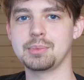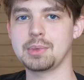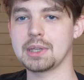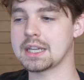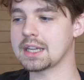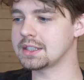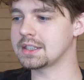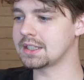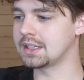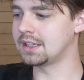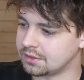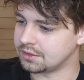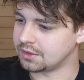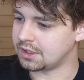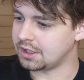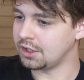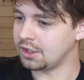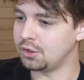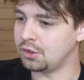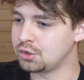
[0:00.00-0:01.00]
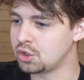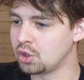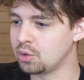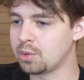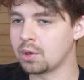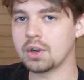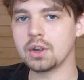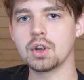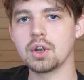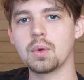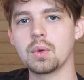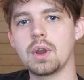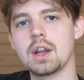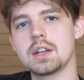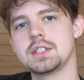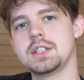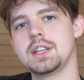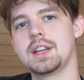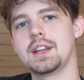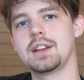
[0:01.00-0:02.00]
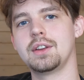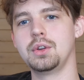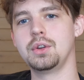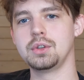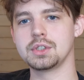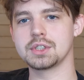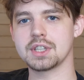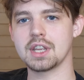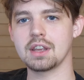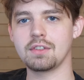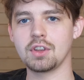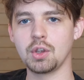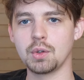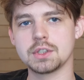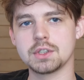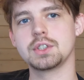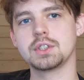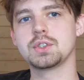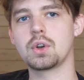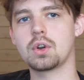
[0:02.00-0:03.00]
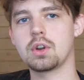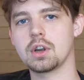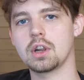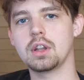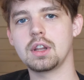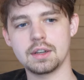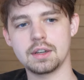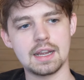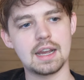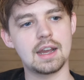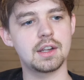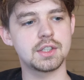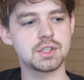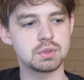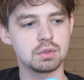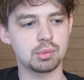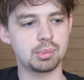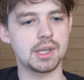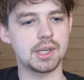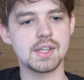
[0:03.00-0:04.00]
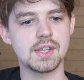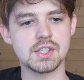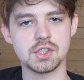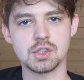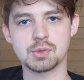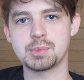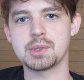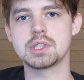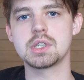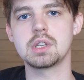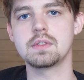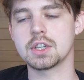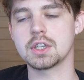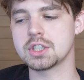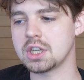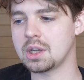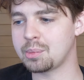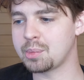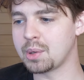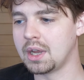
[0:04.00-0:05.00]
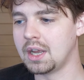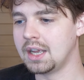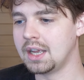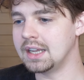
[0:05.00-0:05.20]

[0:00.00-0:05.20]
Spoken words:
Because the YouTuber you're watching who's giving you a tutorial on how to replace a specific chip